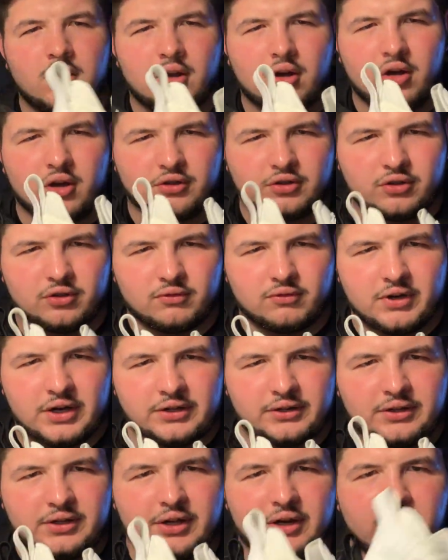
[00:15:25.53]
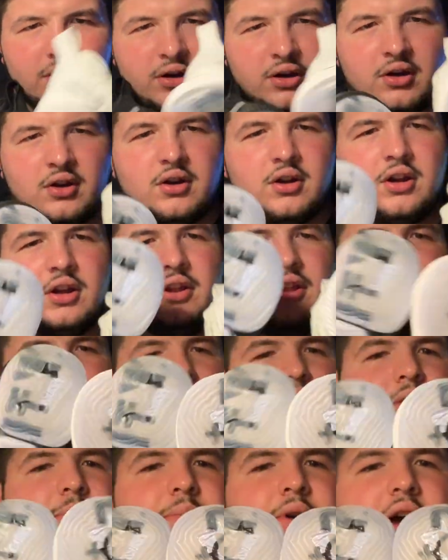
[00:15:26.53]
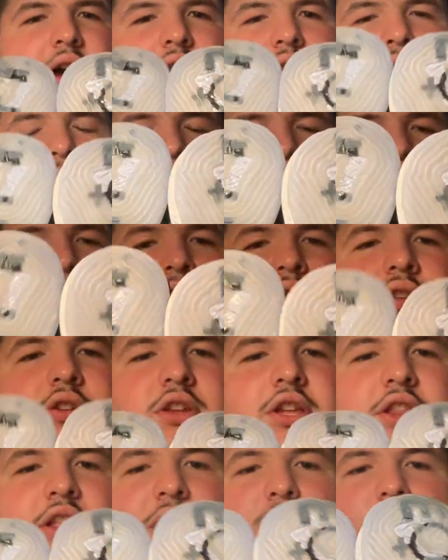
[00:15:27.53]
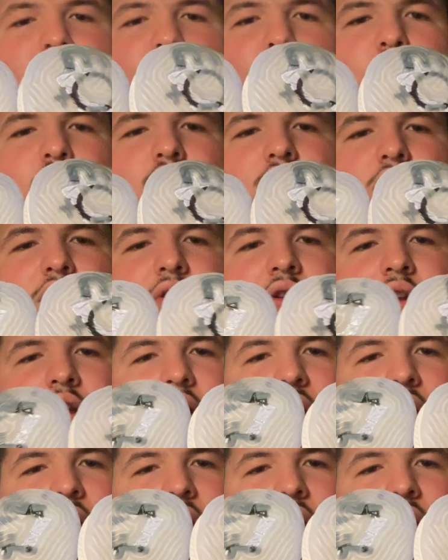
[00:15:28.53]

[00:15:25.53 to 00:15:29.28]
also right there, and then on the bottom they were worn.